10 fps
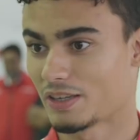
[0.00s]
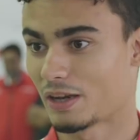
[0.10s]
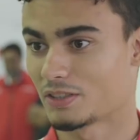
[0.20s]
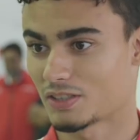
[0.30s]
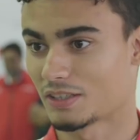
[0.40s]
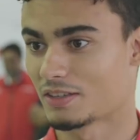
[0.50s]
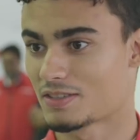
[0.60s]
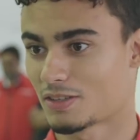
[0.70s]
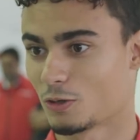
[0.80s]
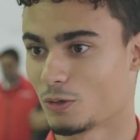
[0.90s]
E, everything
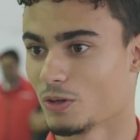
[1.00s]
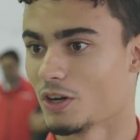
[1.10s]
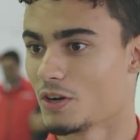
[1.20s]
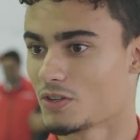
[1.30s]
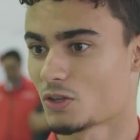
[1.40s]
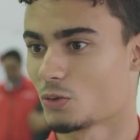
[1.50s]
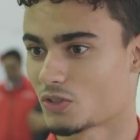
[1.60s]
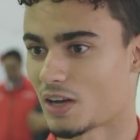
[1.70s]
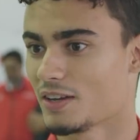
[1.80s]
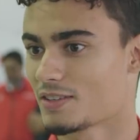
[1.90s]
is so so
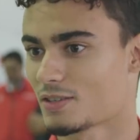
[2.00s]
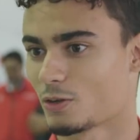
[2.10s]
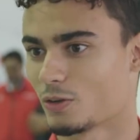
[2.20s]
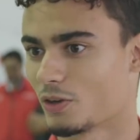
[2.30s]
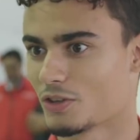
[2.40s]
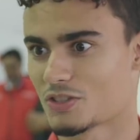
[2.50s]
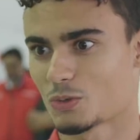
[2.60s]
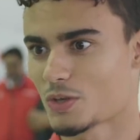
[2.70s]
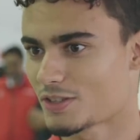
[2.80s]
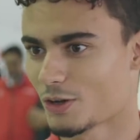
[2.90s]
tight, so on the
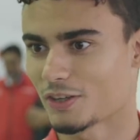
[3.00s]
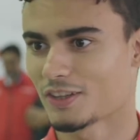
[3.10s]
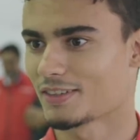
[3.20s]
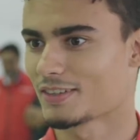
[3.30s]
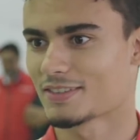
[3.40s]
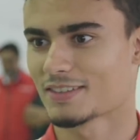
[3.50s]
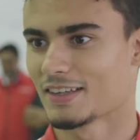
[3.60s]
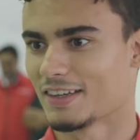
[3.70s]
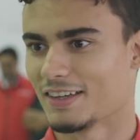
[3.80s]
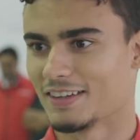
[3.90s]
street circuit is
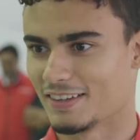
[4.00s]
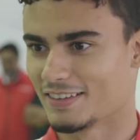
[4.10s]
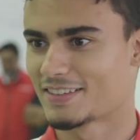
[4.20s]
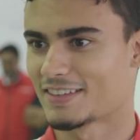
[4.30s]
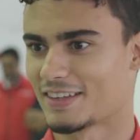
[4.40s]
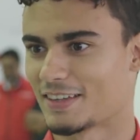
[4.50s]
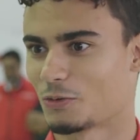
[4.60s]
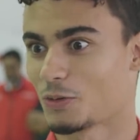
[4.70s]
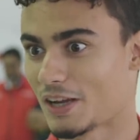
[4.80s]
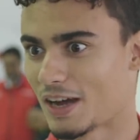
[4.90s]
it's uh,
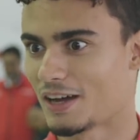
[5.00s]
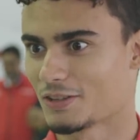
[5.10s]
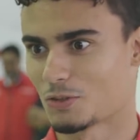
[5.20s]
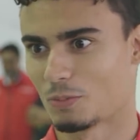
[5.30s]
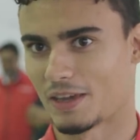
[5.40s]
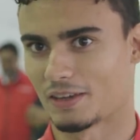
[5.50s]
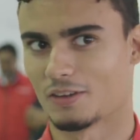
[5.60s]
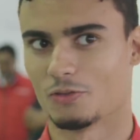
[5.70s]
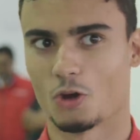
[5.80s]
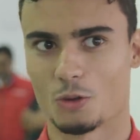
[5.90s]
really hard to make
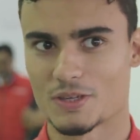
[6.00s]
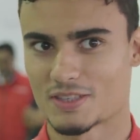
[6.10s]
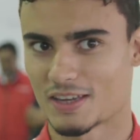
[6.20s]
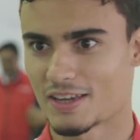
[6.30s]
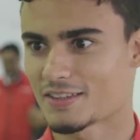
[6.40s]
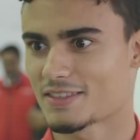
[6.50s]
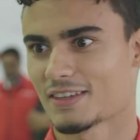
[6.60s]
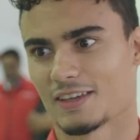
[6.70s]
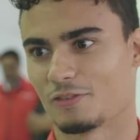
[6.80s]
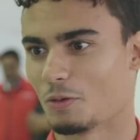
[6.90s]
no mistakes.
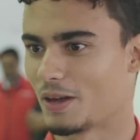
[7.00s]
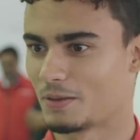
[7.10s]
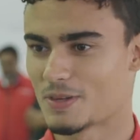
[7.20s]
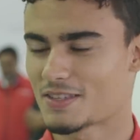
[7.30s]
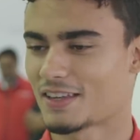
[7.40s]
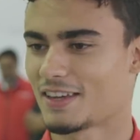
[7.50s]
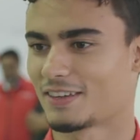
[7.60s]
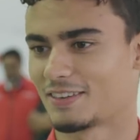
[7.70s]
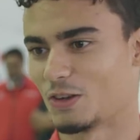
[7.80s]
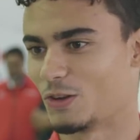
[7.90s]
If you make a
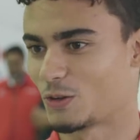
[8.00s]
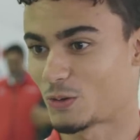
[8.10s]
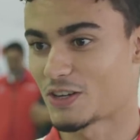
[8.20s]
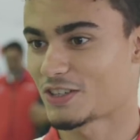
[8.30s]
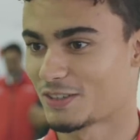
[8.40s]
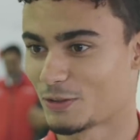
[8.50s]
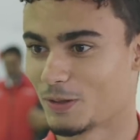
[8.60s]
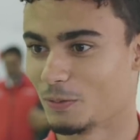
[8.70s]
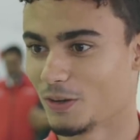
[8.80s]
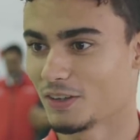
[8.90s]
mistake, you crash into
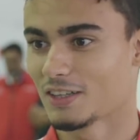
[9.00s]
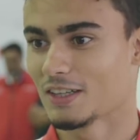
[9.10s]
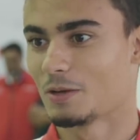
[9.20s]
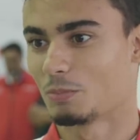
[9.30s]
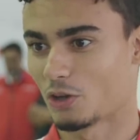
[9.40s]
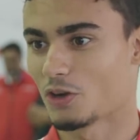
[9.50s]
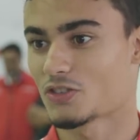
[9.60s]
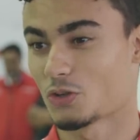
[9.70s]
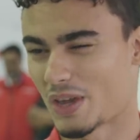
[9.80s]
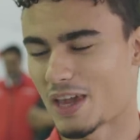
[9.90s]
the wall, but
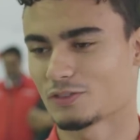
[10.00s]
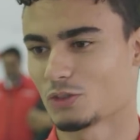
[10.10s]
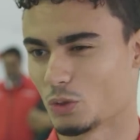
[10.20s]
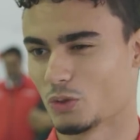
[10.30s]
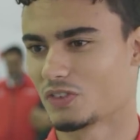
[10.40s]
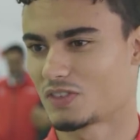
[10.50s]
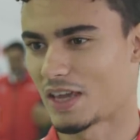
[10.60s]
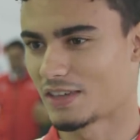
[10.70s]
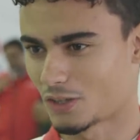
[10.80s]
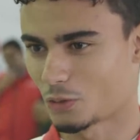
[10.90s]
also you have to
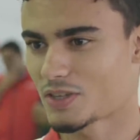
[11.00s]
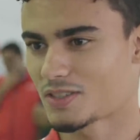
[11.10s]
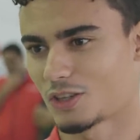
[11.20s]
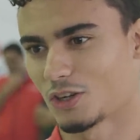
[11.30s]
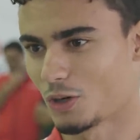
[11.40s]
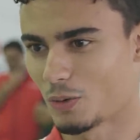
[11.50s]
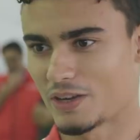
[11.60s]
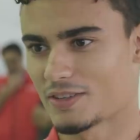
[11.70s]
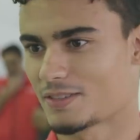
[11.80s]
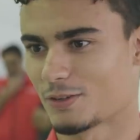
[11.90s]
take the risk.
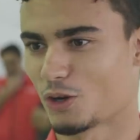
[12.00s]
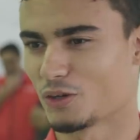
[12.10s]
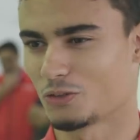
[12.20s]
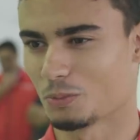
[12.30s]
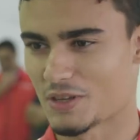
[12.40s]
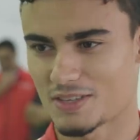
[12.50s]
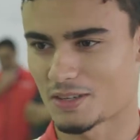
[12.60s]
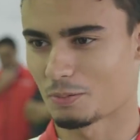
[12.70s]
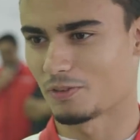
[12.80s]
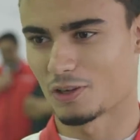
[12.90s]
Otherwise, you know, if you
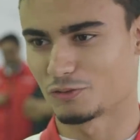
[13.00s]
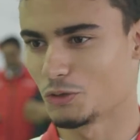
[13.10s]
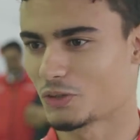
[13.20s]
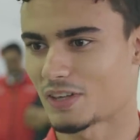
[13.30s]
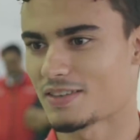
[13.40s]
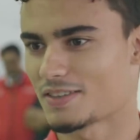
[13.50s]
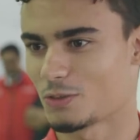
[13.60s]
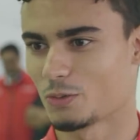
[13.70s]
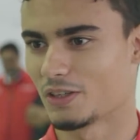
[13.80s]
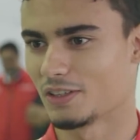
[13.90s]
miss a, a few
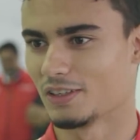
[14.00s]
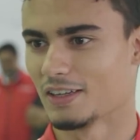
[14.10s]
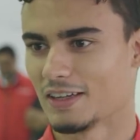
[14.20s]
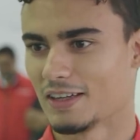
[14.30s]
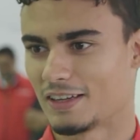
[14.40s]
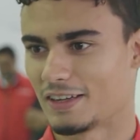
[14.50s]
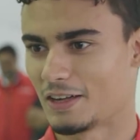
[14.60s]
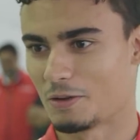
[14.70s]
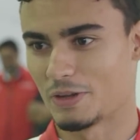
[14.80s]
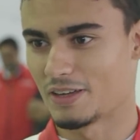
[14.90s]
tens, you will
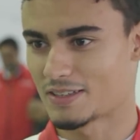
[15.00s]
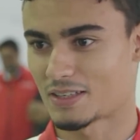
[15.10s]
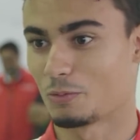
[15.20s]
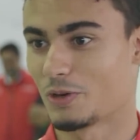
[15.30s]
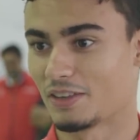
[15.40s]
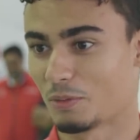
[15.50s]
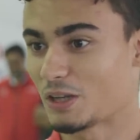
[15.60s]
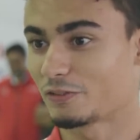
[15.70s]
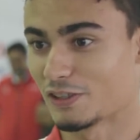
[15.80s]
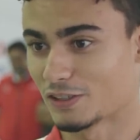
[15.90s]
uh, be somewhere in the
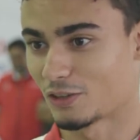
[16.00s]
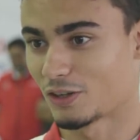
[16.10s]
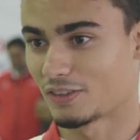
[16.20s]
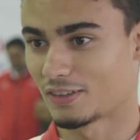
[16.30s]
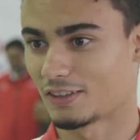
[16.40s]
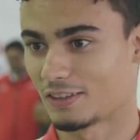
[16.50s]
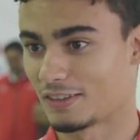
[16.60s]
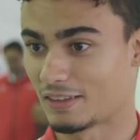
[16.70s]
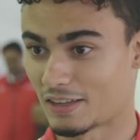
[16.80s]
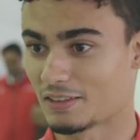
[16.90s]
midfield or
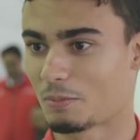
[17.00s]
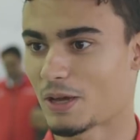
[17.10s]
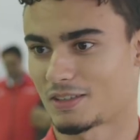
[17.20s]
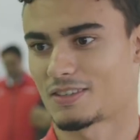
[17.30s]
in, in, the back.